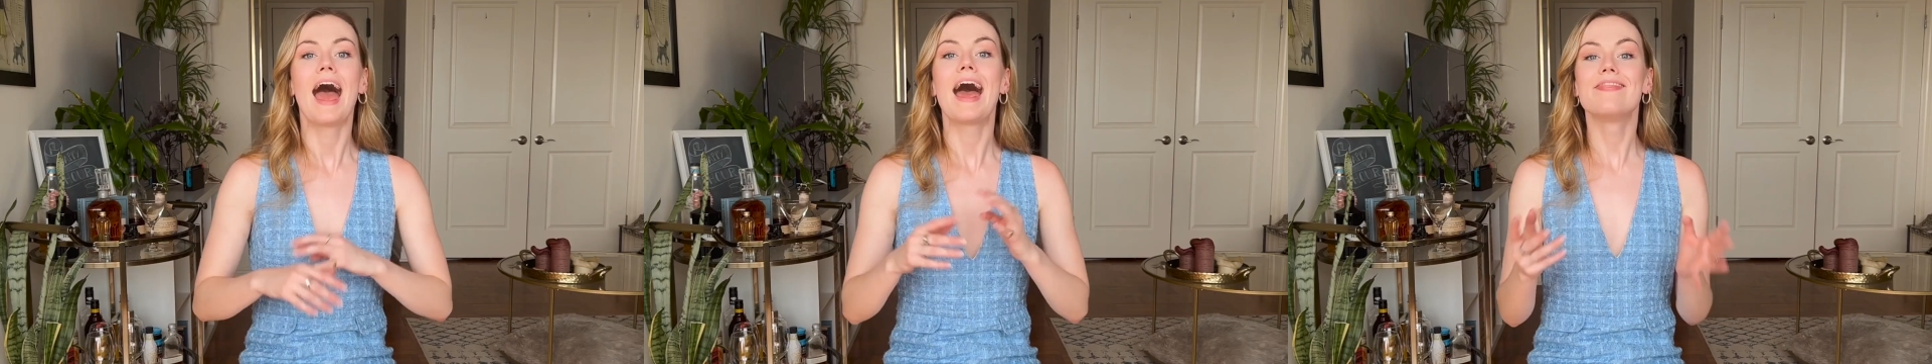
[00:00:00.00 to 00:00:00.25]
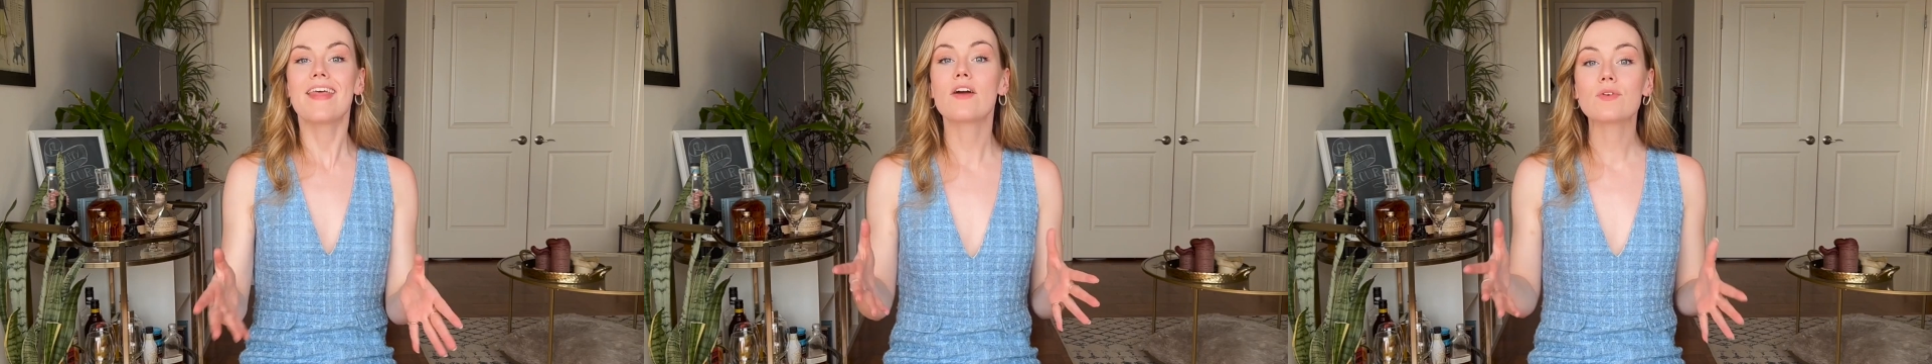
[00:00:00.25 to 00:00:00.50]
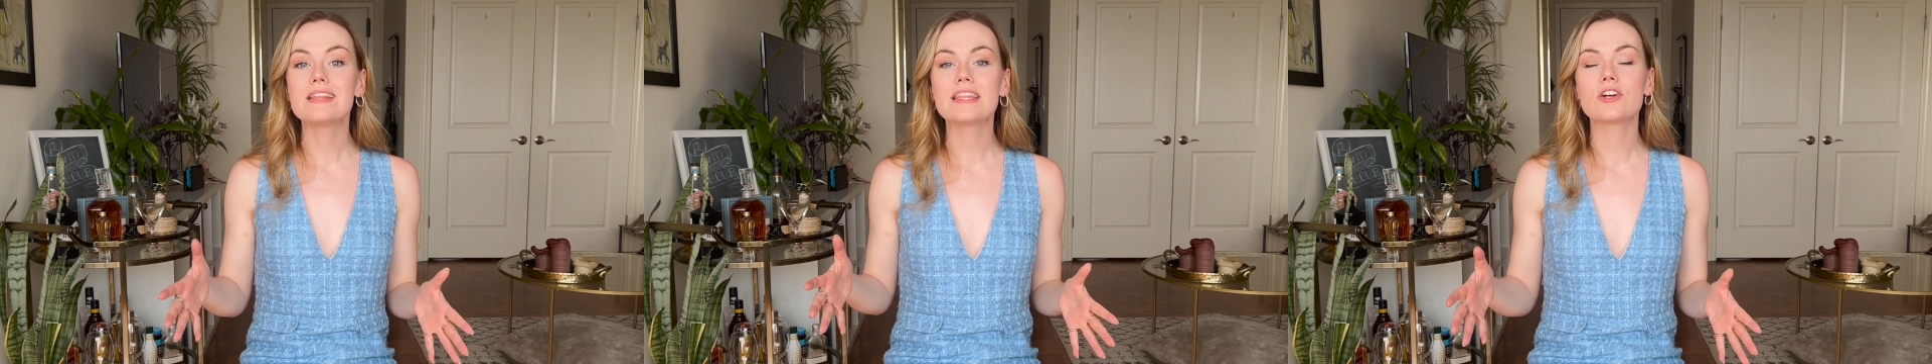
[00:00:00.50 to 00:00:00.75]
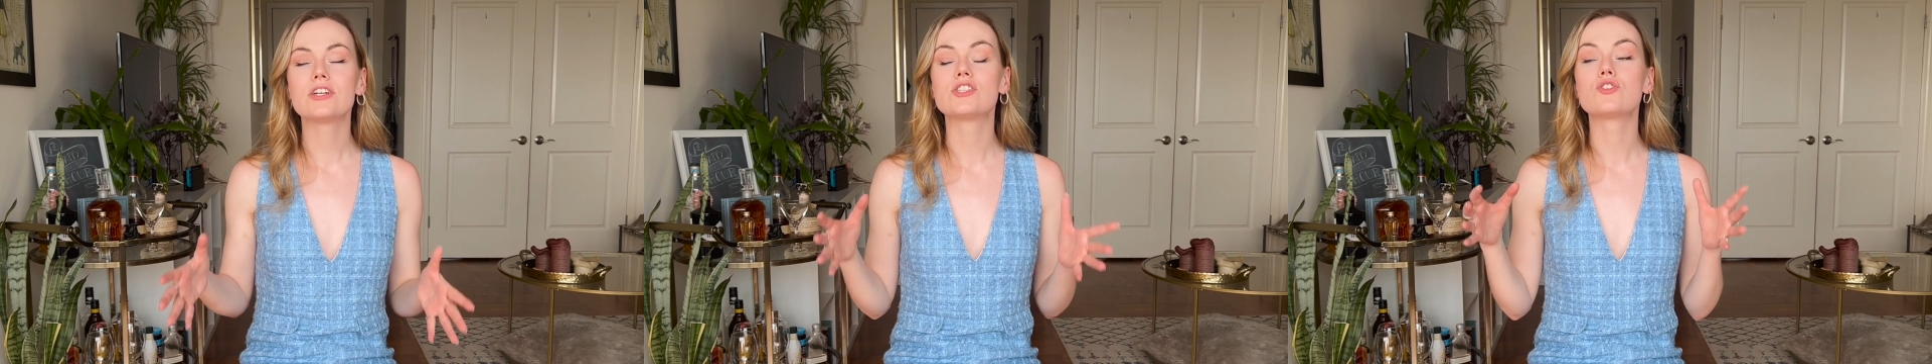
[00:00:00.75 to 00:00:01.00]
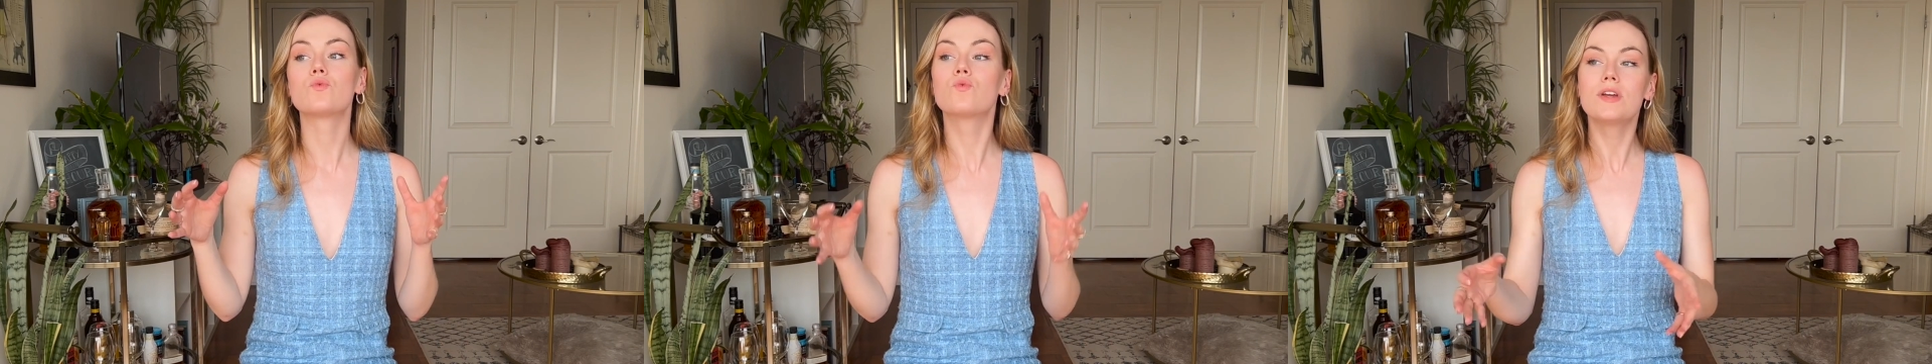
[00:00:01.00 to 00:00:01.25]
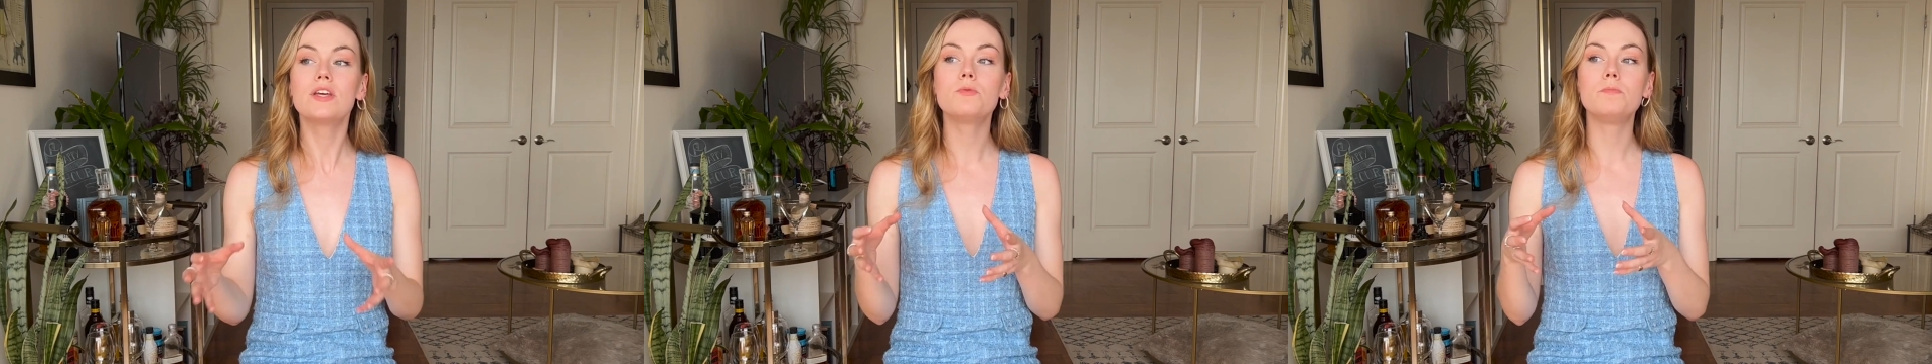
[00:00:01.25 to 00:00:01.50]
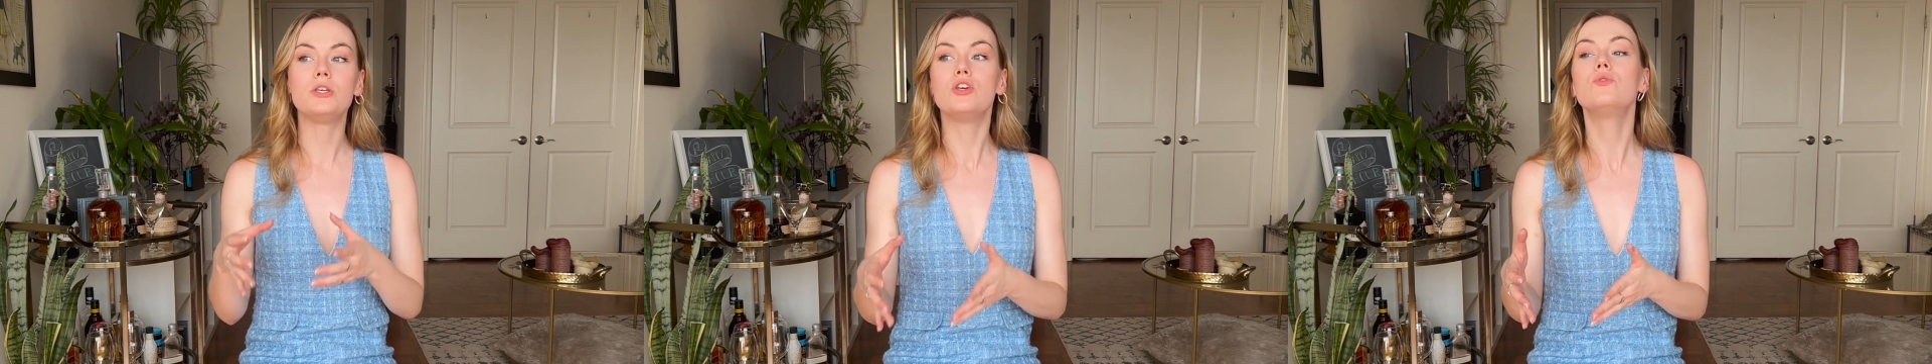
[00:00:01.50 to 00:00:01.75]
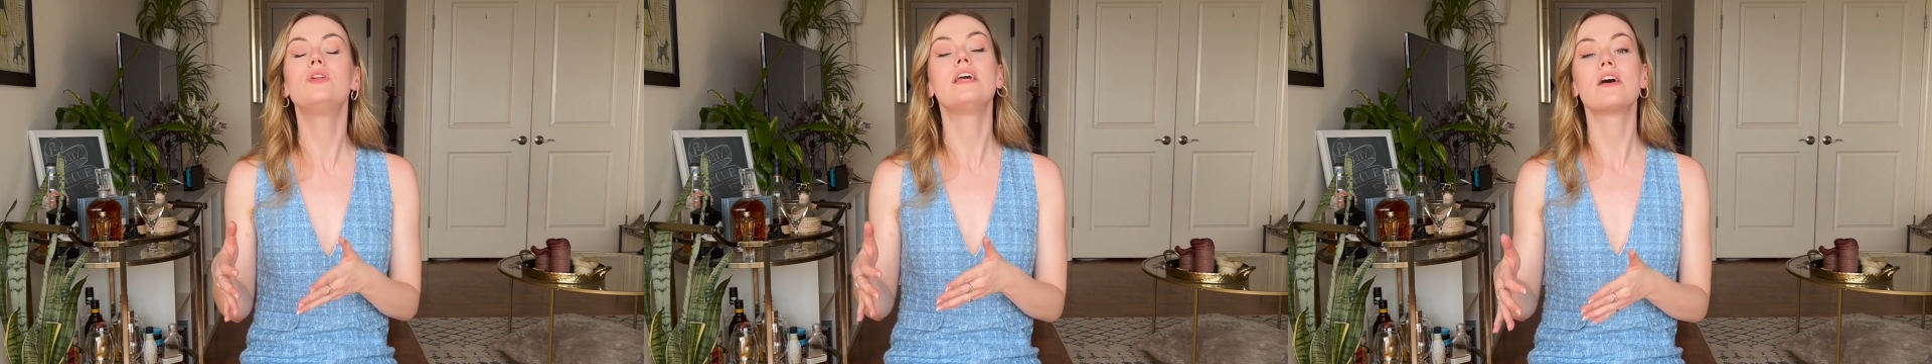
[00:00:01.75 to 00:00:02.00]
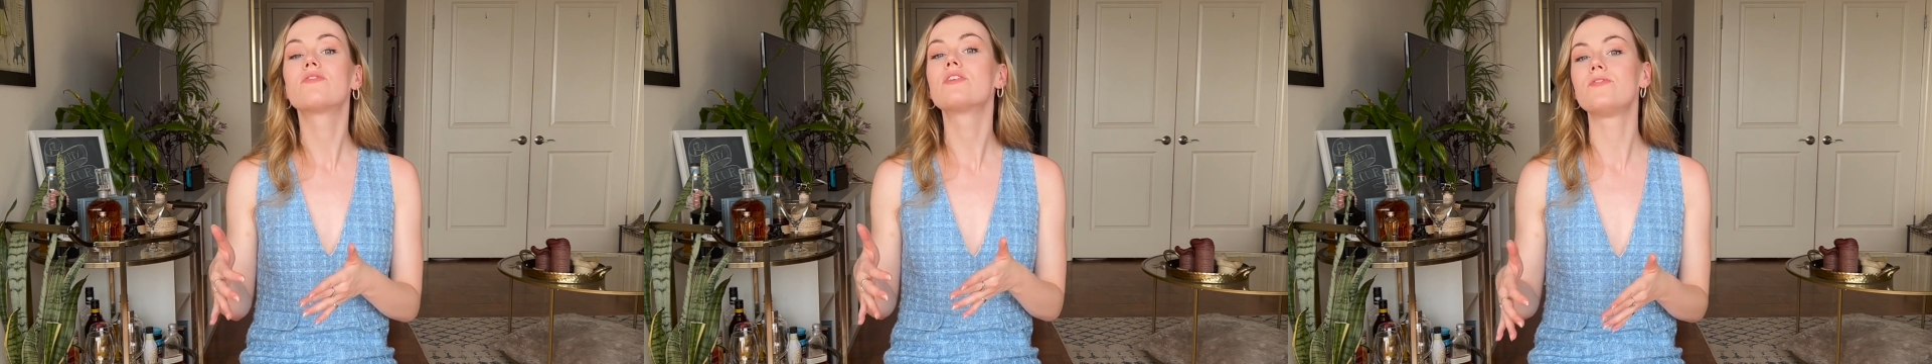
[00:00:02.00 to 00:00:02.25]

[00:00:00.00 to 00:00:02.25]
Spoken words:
And that right there is the real beauty of the